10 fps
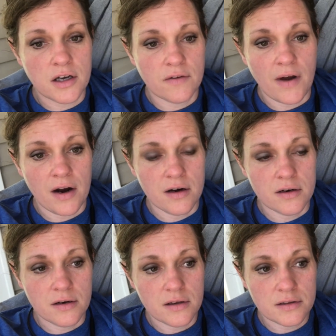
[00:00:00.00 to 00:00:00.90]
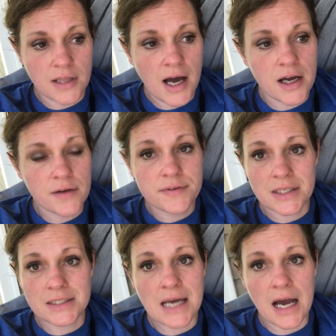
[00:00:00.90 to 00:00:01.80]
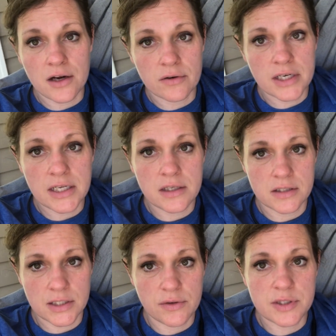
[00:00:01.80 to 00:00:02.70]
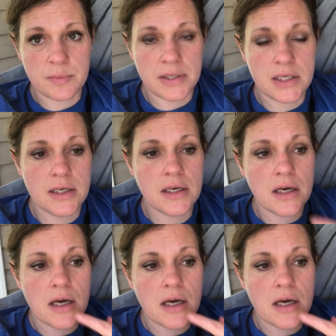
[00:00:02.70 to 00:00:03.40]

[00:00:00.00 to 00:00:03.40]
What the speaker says: of our lives, a diary, so to speak,